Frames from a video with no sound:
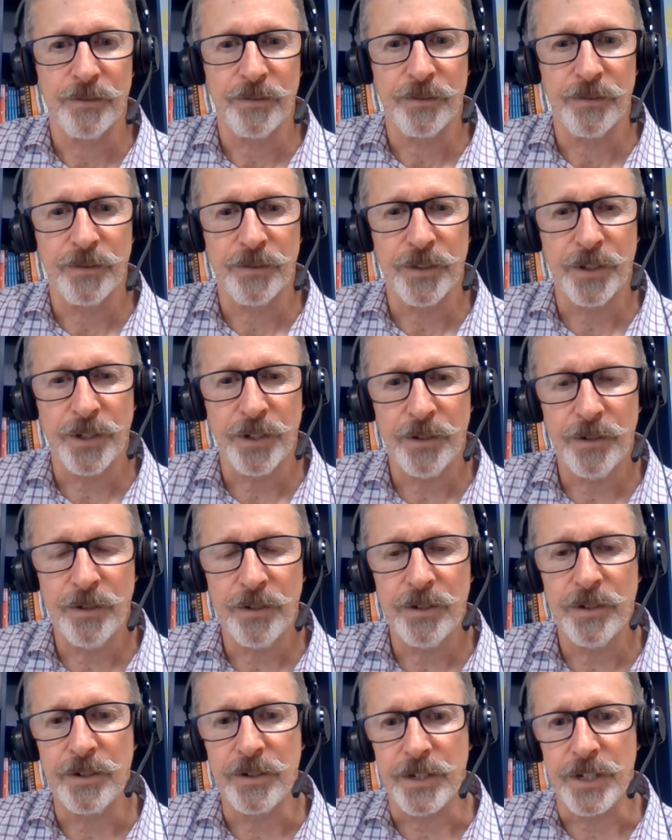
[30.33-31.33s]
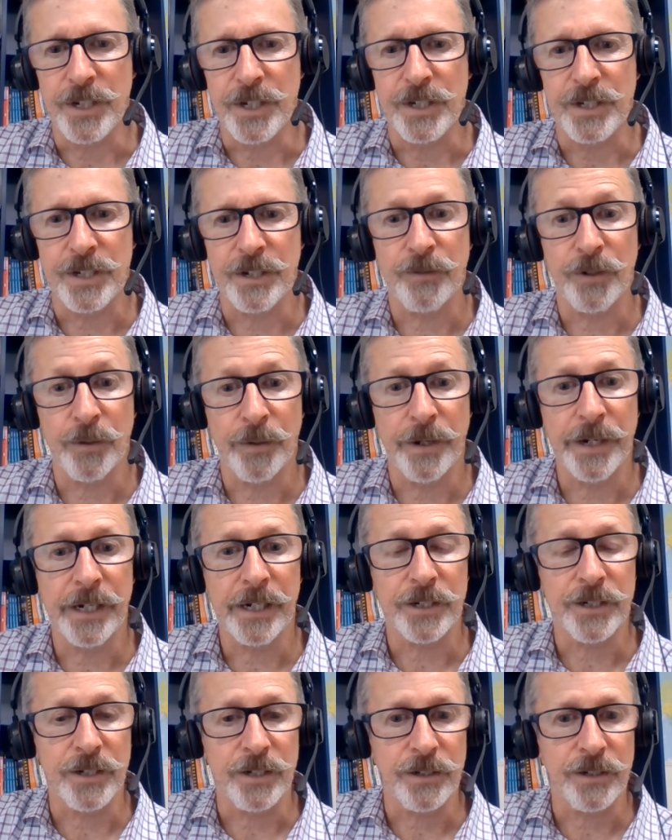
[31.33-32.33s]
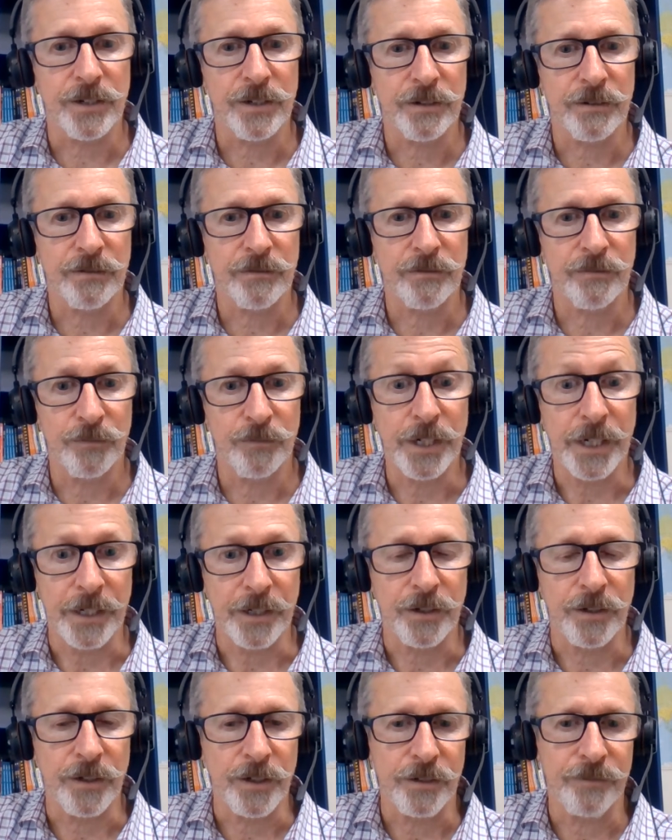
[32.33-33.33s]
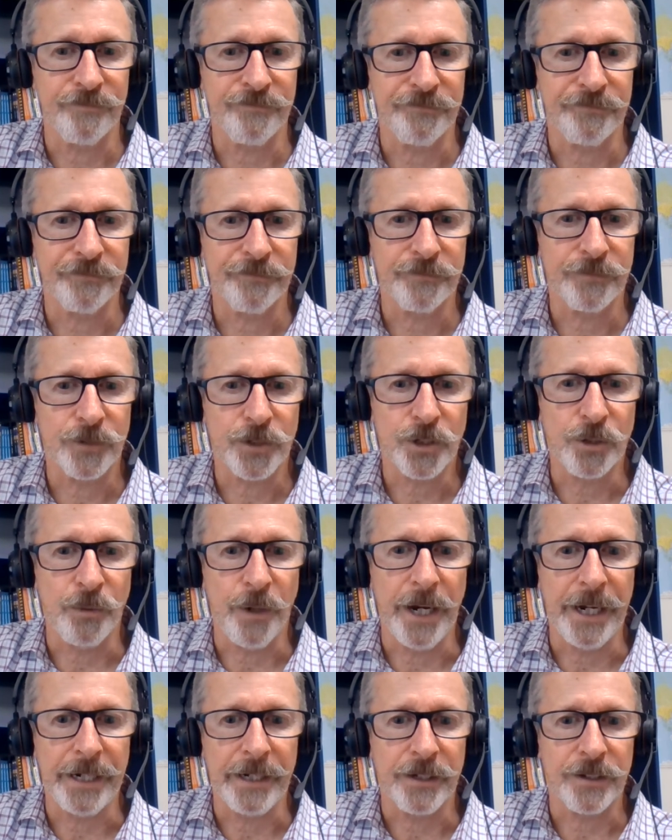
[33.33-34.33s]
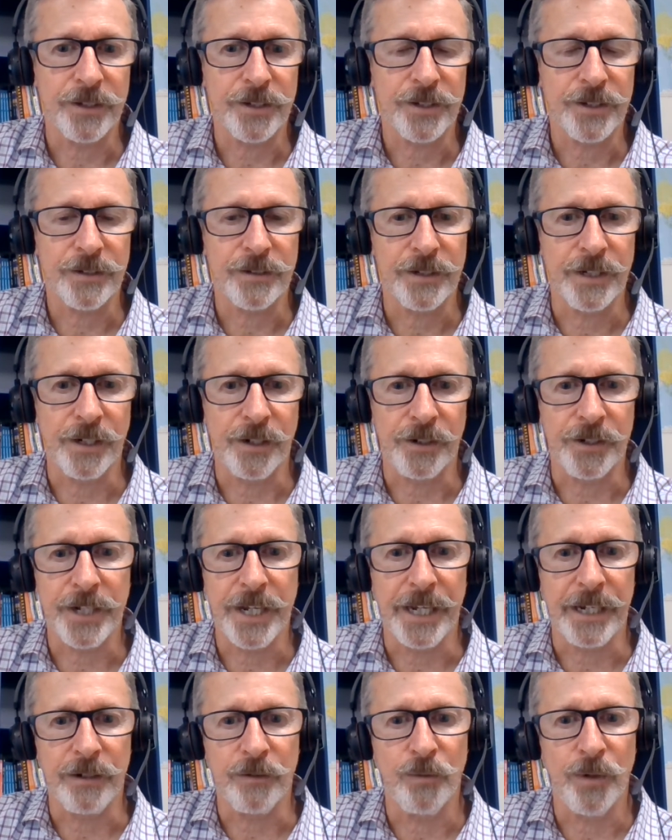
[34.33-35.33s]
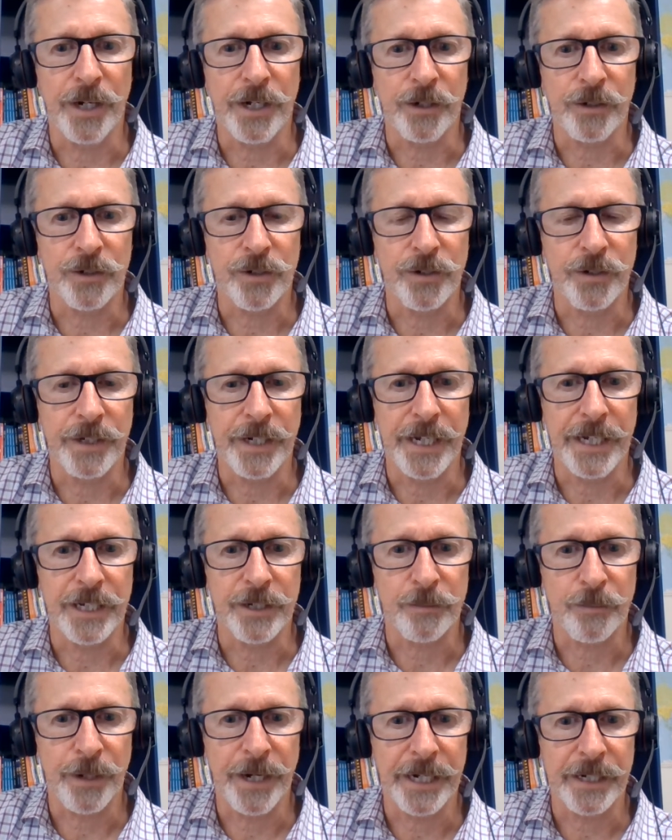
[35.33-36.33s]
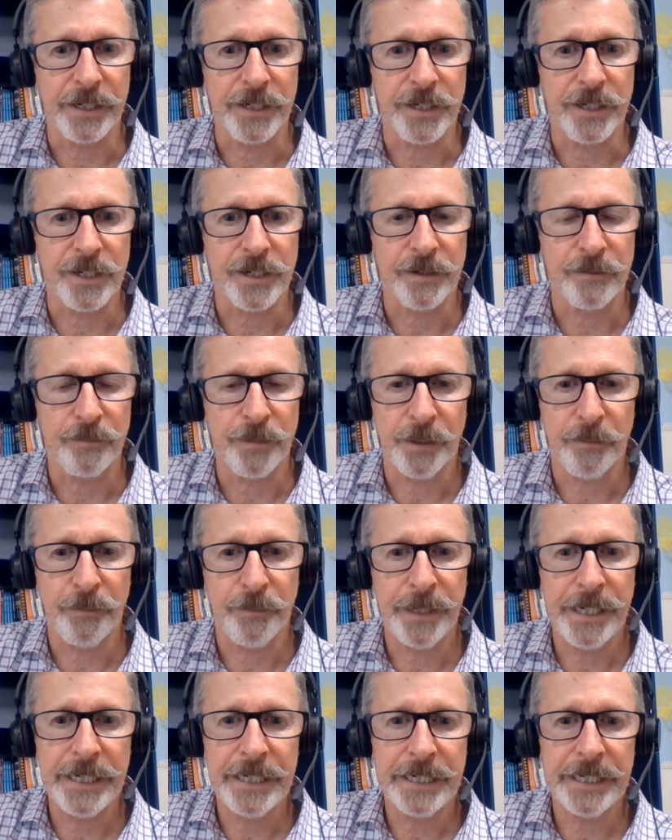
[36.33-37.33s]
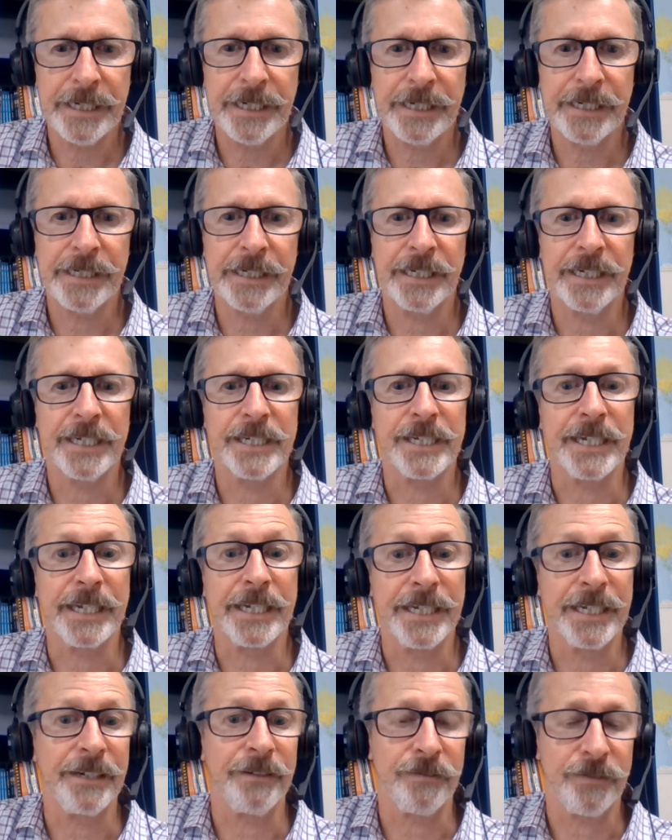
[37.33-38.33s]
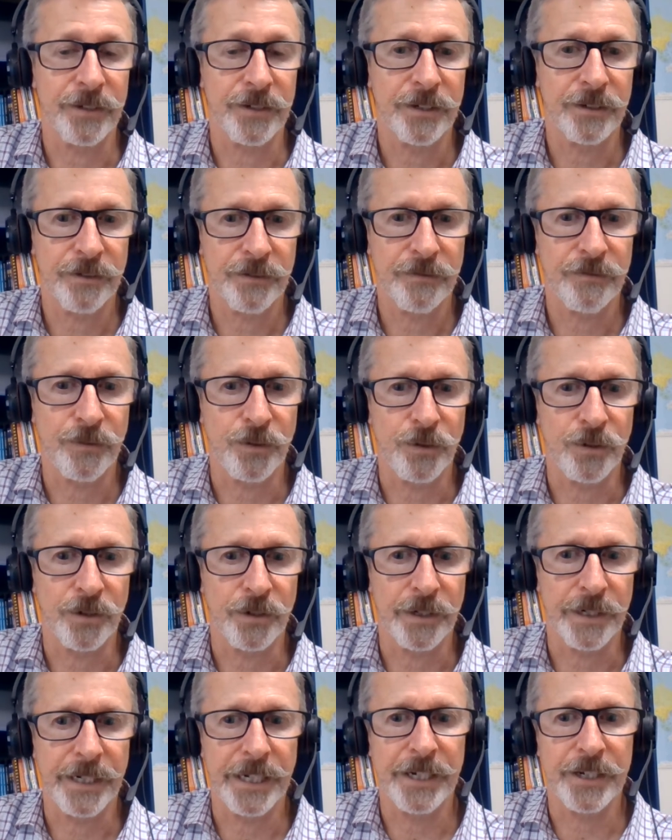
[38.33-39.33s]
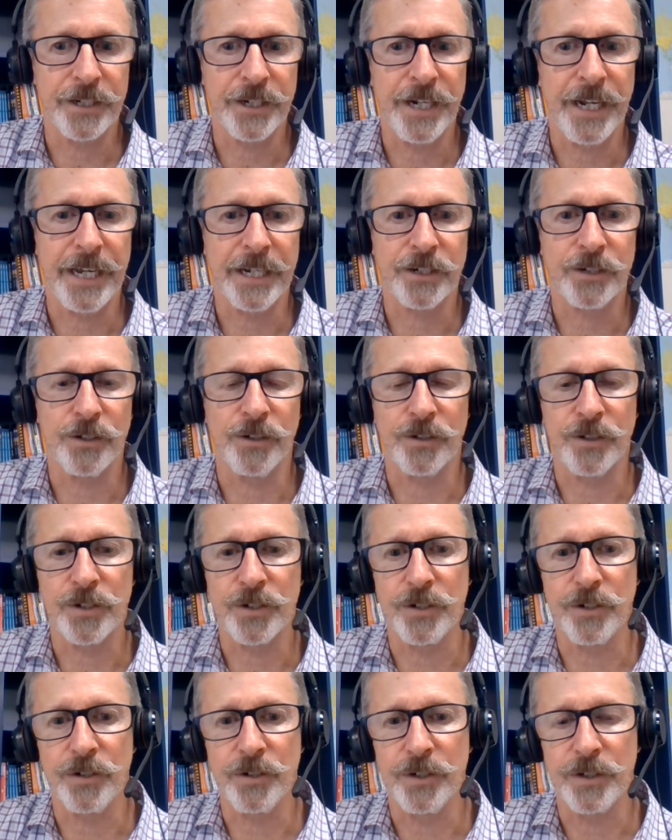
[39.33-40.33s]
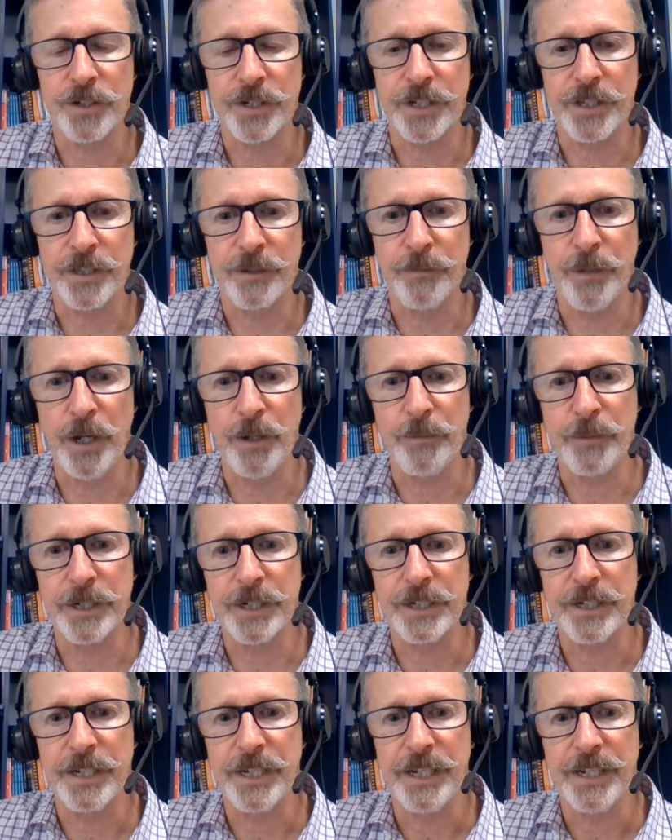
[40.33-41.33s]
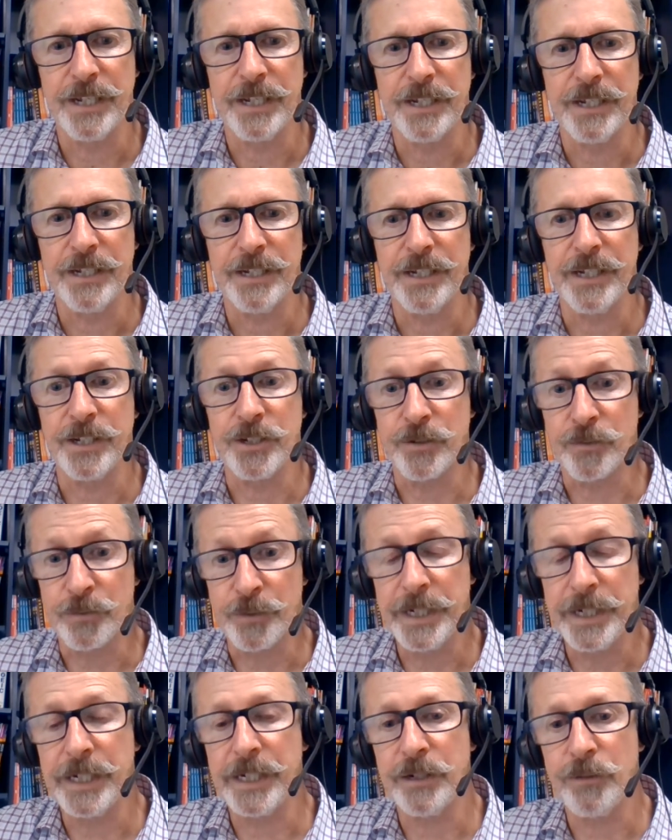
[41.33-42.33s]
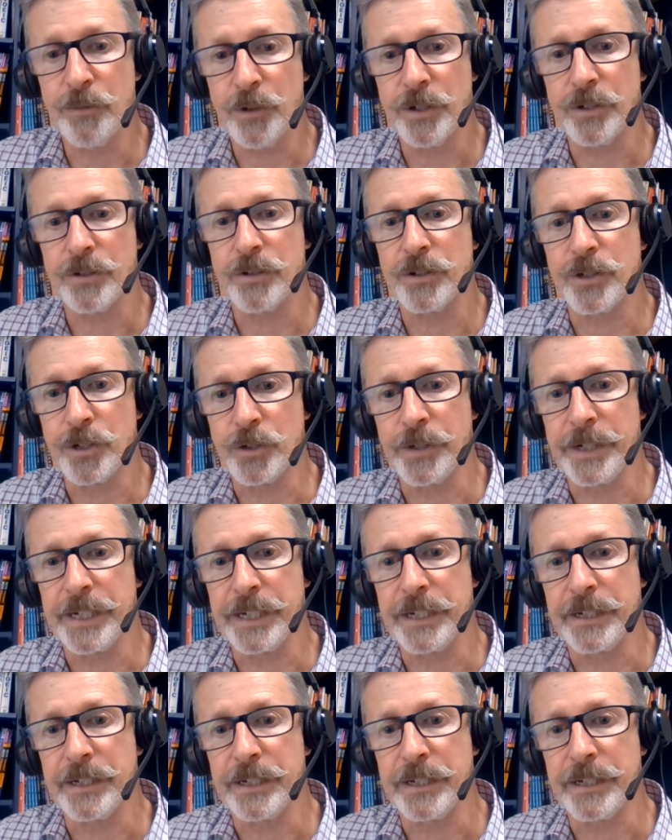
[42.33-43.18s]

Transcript: The good news is, if your English is really good, do IELTS. It'll take 1 or 2 days practice. But PTE is a gift for international students at the moment. It's really worth doing.